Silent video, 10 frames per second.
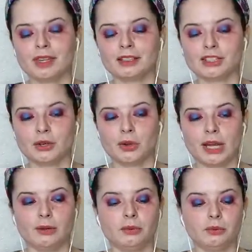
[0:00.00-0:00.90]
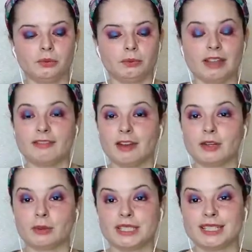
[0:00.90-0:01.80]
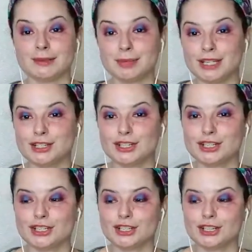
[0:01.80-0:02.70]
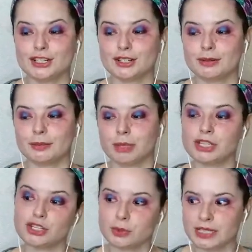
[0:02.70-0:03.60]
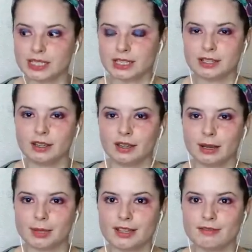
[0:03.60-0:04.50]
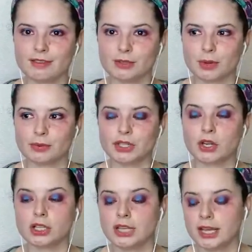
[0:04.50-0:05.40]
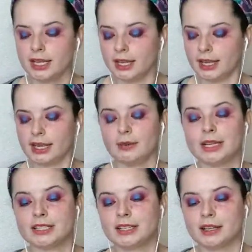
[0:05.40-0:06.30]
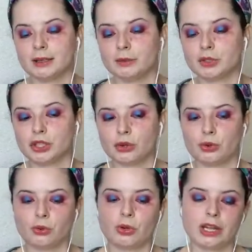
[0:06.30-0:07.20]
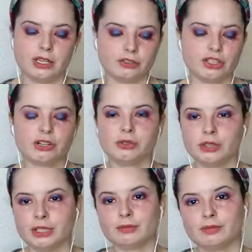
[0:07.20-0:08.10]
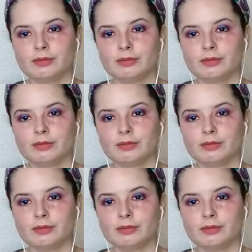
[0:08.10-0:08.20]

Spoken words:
So my favorite was the peach sweet tea, I believe is what it was called. Anyways, so I generally